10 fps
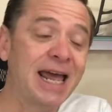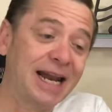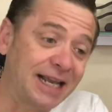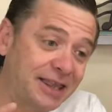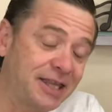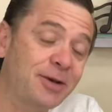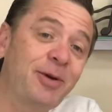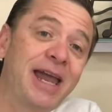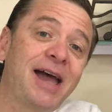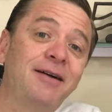and I think
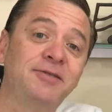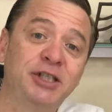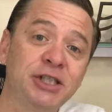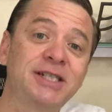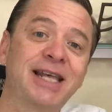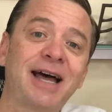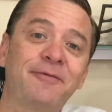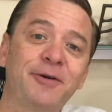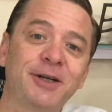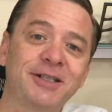we have just
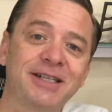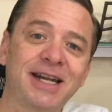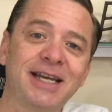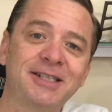that for you today.